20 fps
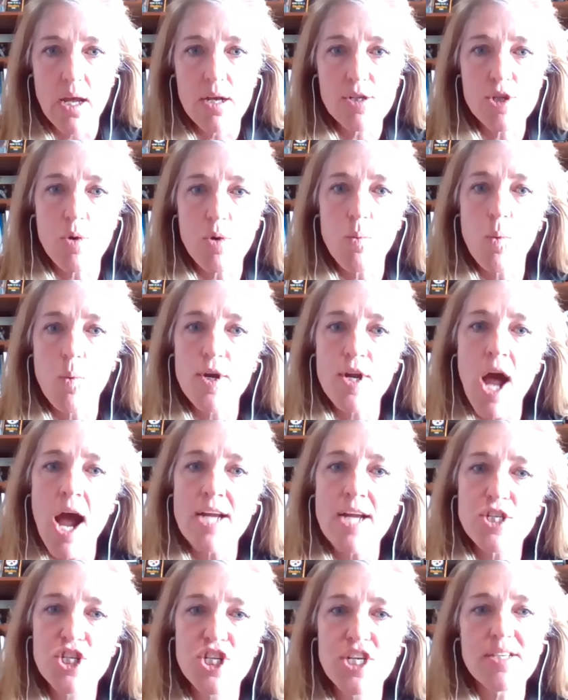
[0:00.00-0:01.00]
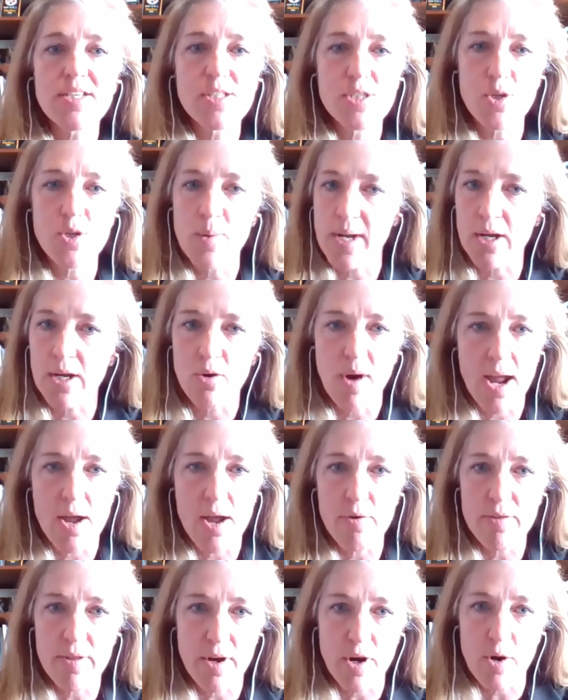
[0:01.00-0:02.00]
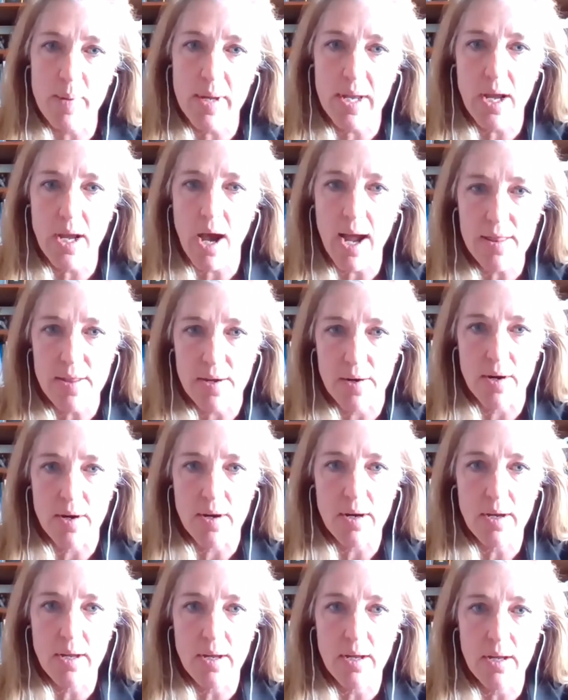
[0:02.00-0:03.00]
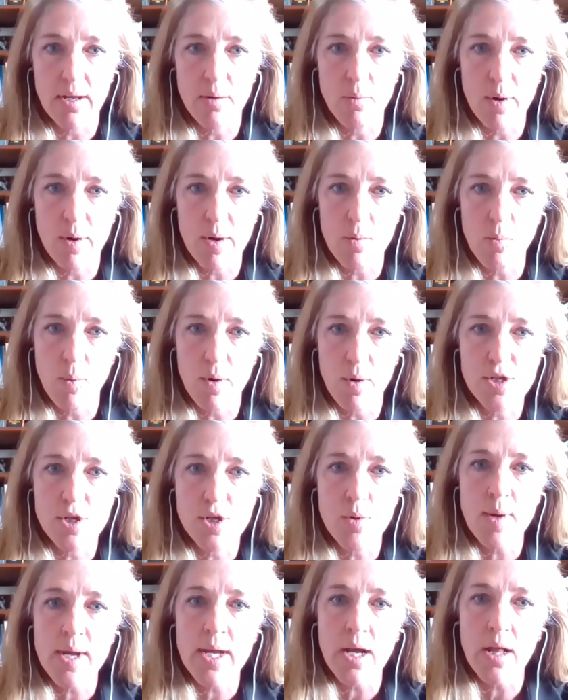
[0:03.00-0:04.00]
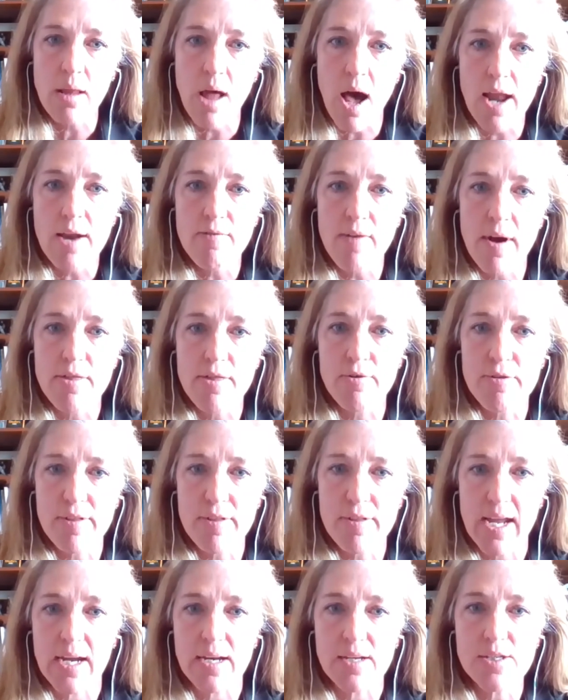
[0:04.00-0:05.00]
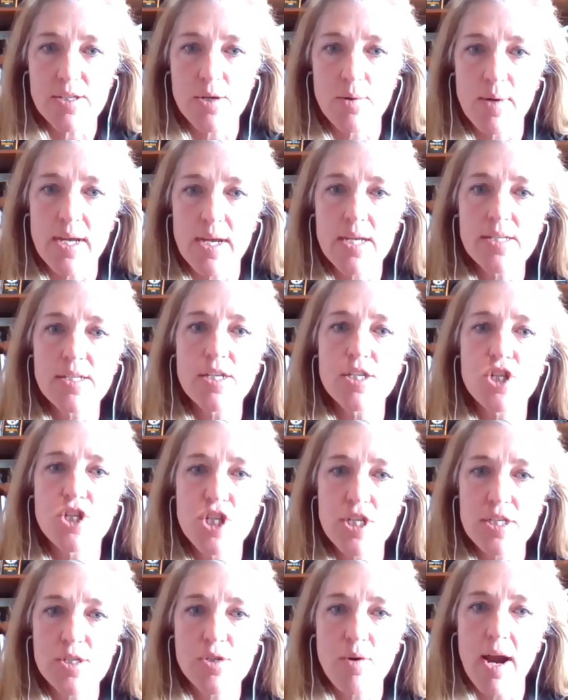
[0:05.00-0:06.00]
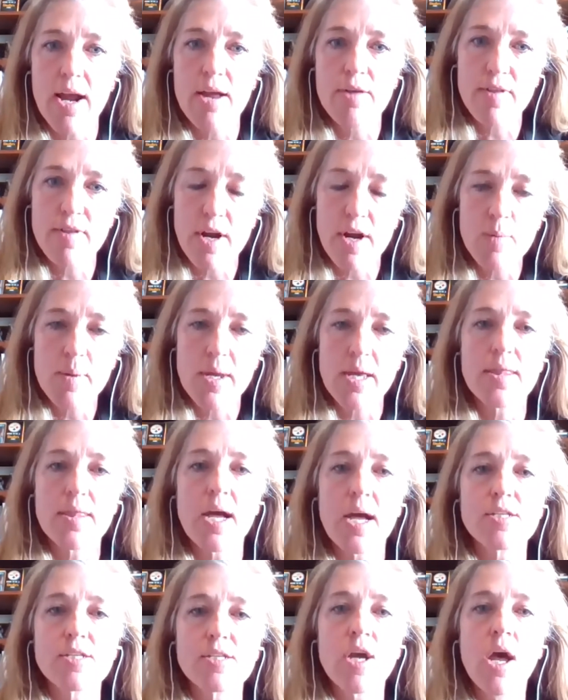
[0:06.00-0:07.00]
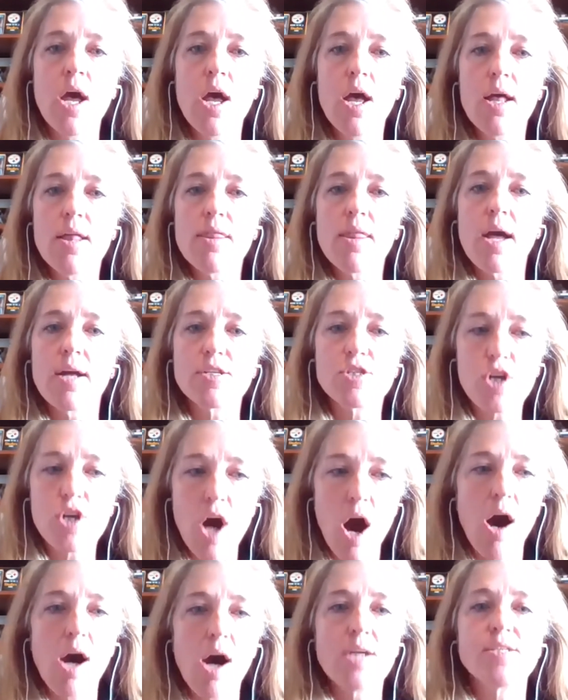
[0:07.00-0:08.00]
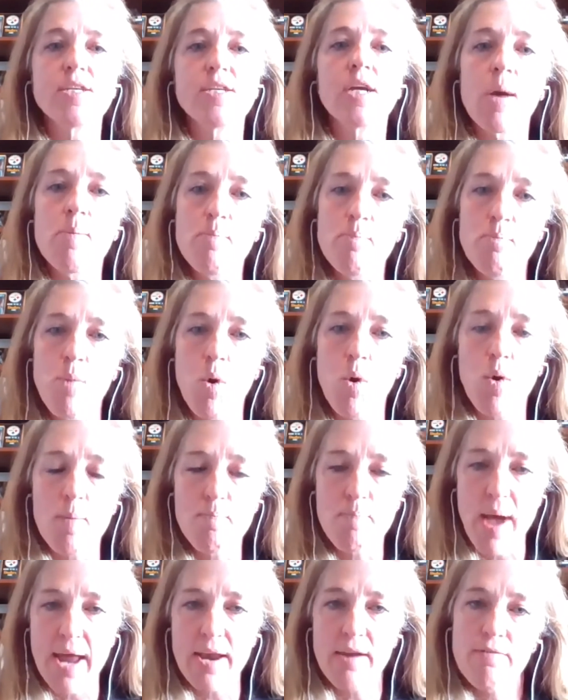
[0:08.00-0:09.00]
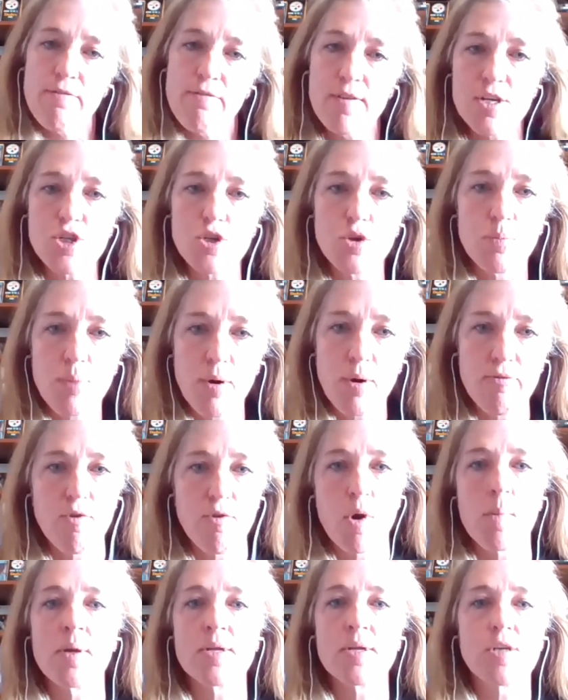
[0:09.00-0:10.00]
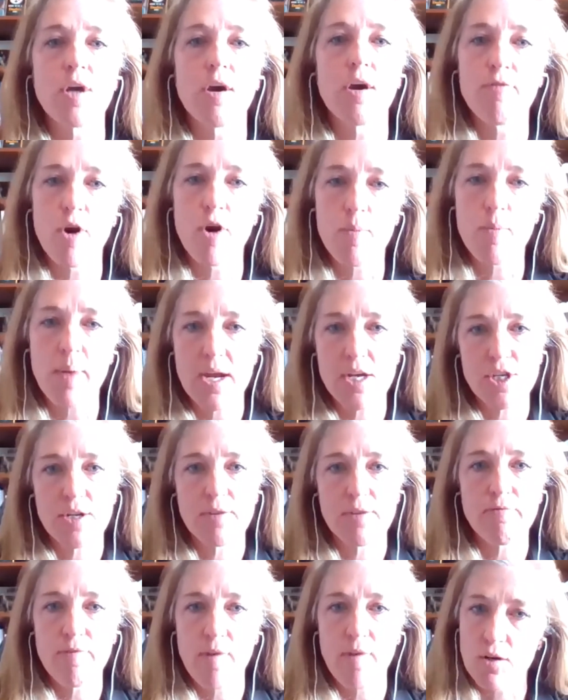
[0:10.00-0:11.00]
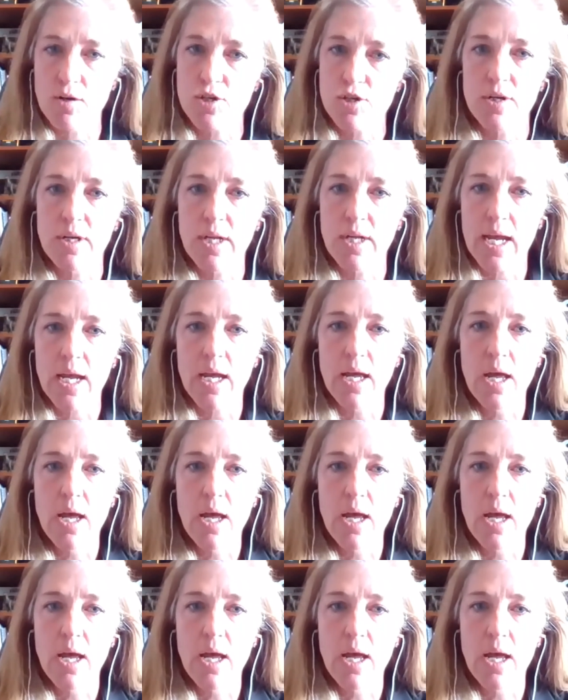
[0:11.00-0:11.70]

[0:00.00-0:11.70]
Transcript: So we're not mm-hmm. just doing cryotherapy either. You know, we're we're doing a lot of other things. So is it just cryotherapy that's that's causing a more beneficial performance of our patient functionally?